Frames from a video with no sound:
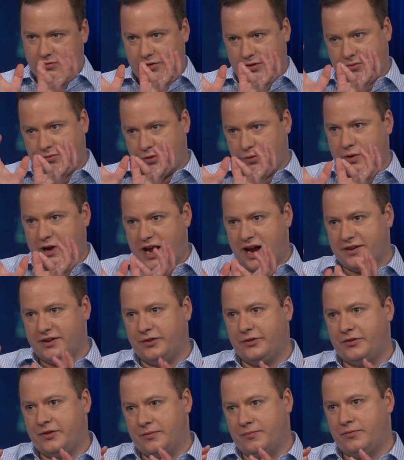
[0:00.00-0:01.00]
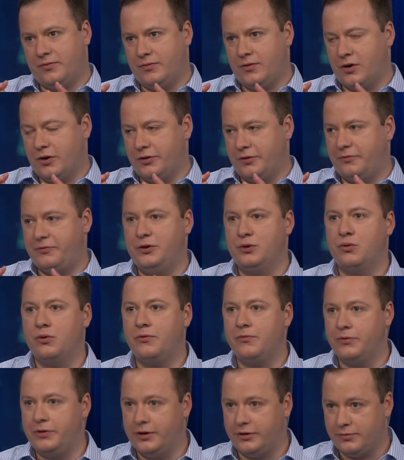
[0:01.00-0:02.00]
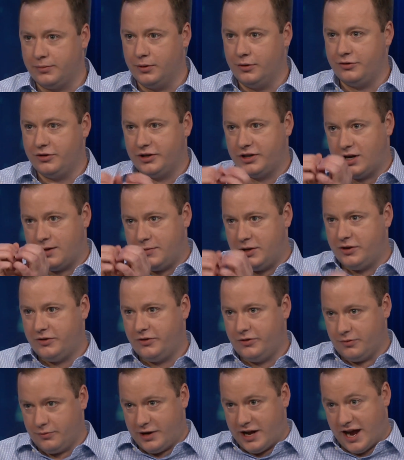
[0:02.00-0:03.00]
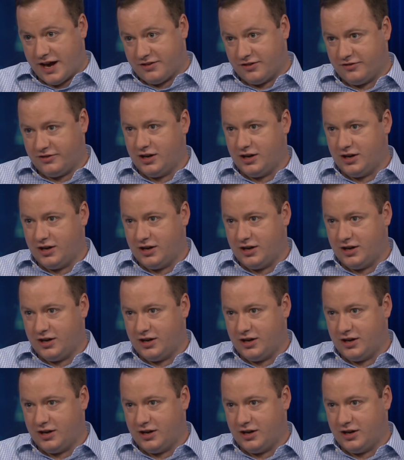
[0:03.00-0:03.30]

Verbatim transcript: the reactants that are the fuel for the explosion come into the reaction